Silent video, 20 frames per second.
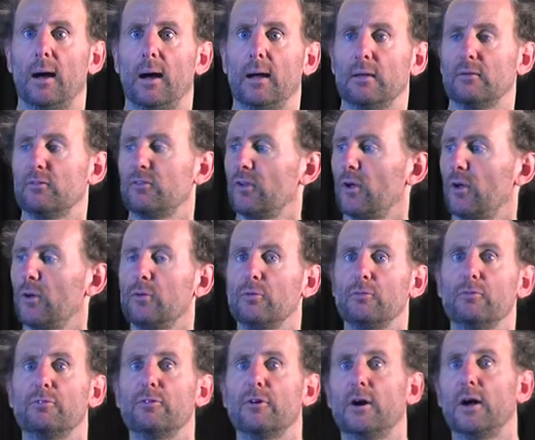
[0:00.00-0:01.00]
So
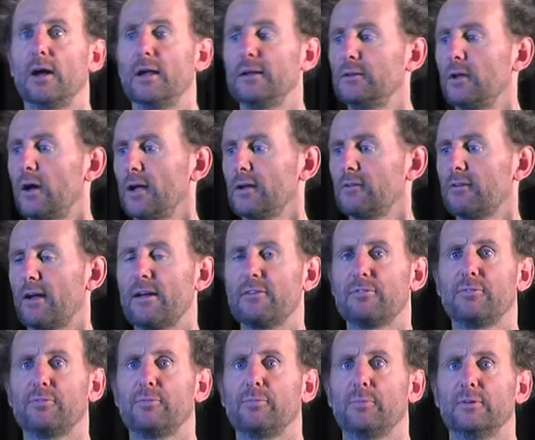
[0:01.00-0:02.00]
for a
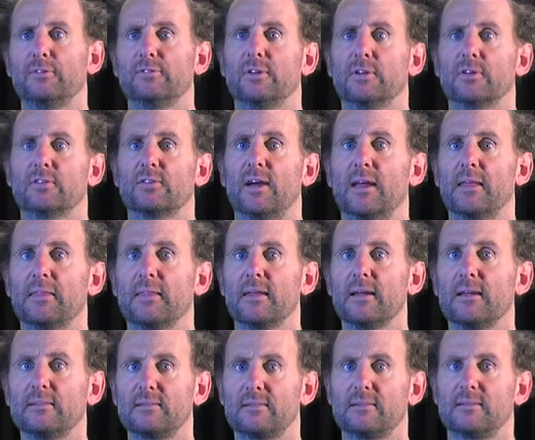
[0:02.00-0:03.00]
digraph which looks like
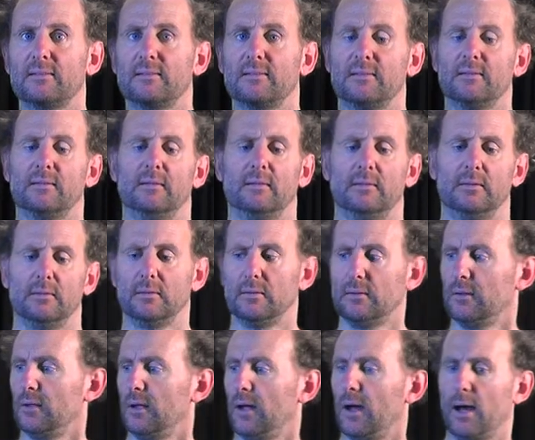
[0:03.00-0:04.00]
this,
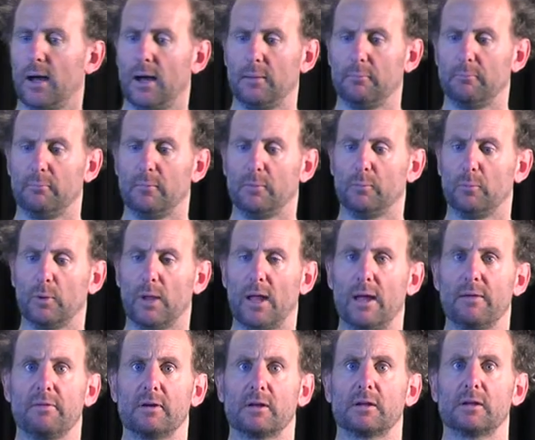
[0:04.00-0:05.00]
we'll have
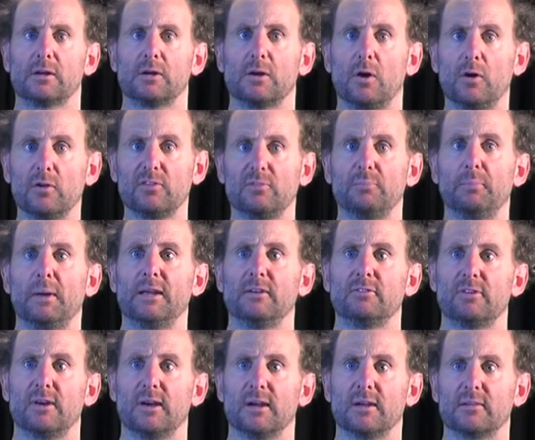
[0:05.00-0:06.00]
a cost
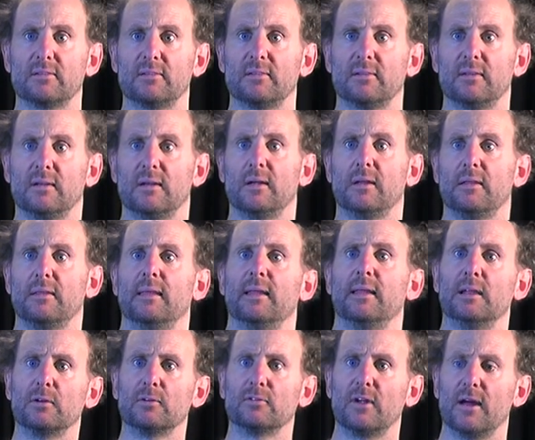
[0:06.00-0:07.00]
matrix that
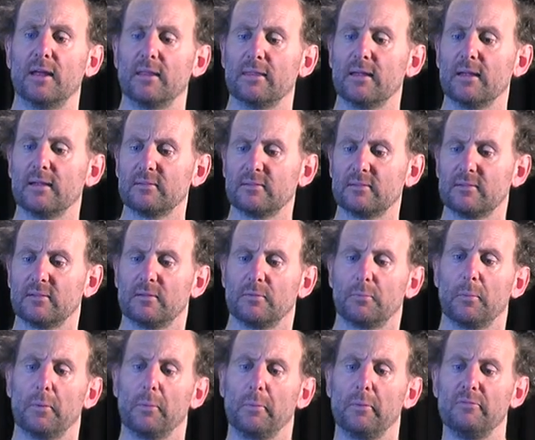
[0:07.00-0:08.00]
looks like this,
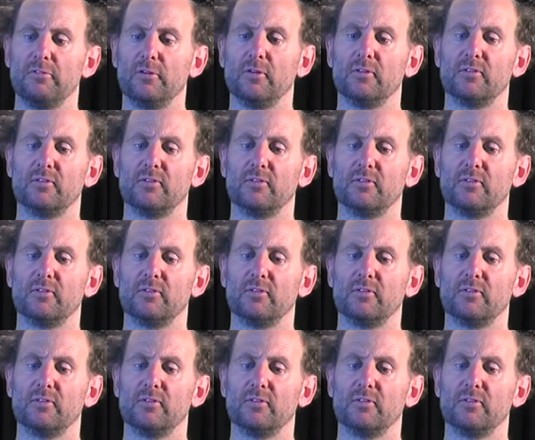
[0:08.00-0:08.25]
where we've used